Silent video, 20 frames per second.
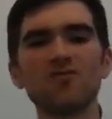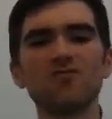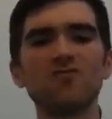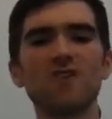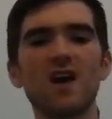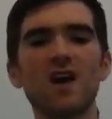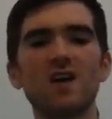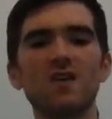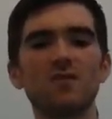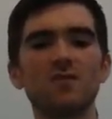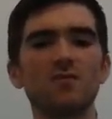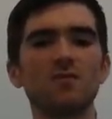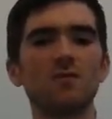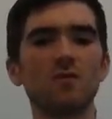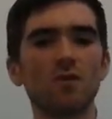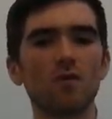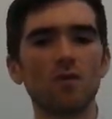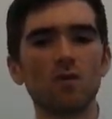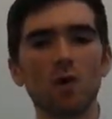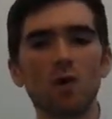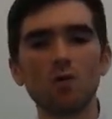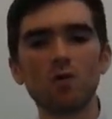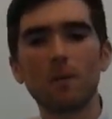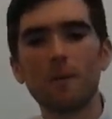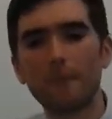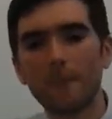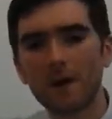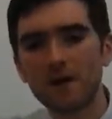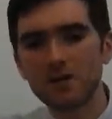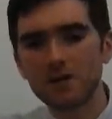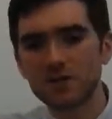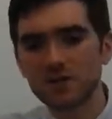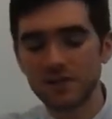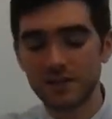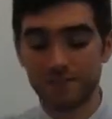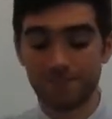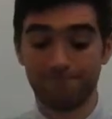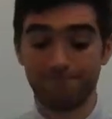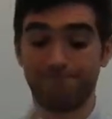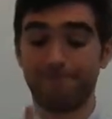and then the second part
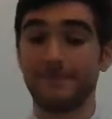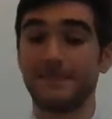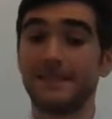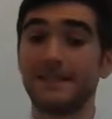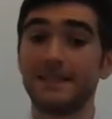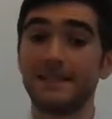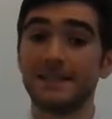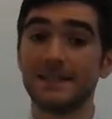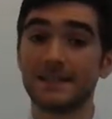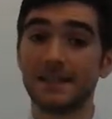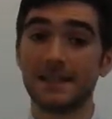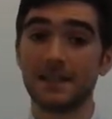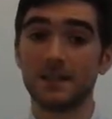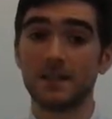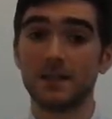will be how to